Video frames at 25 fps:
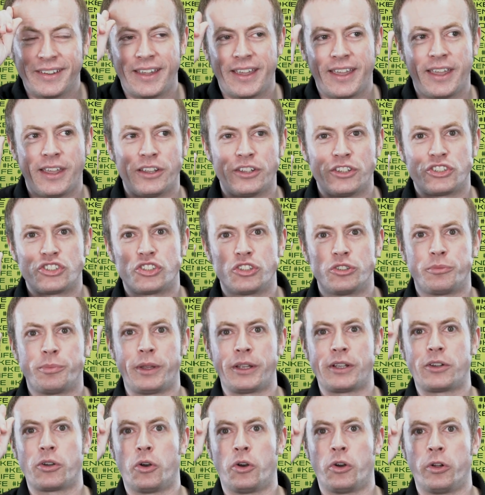It should
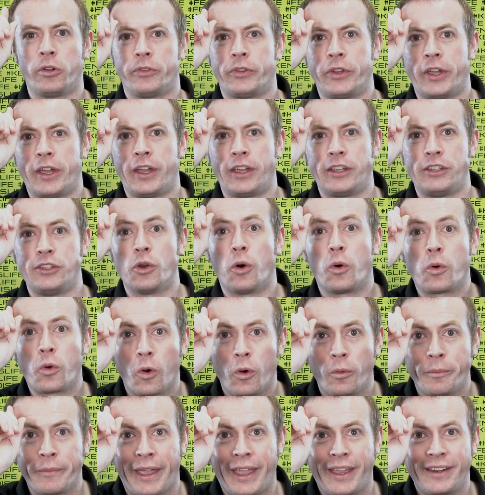be called the uh,
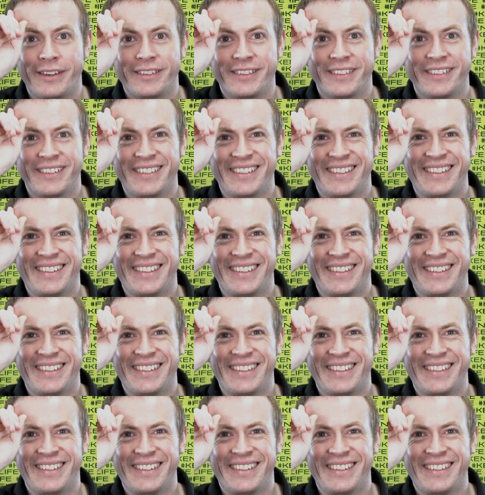Yoko men